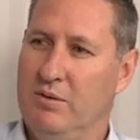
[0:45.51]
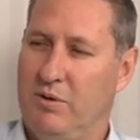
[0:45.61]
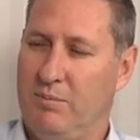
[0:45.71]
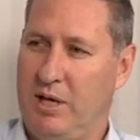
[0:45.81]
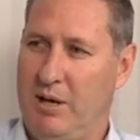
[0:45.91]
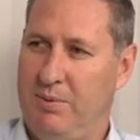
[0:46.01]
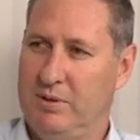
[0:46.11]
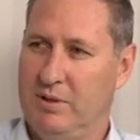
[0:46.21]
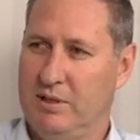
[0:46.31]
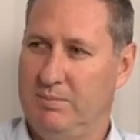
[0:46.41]
from
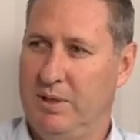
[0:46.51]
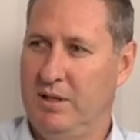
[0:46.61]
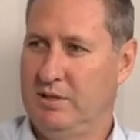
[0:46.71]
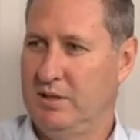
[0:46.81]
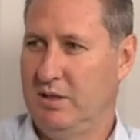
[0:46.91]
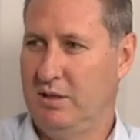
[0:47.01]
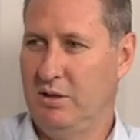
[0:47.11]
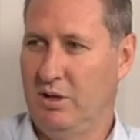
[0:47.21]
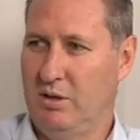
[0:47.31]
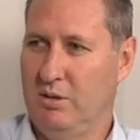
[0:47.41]
capital expenditure, the
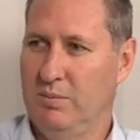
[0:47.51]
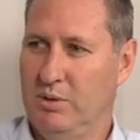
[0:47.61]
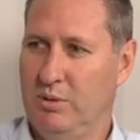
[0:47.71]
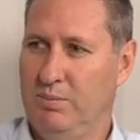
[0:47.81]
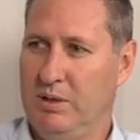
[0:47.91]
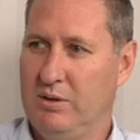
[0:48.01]
old Medupi,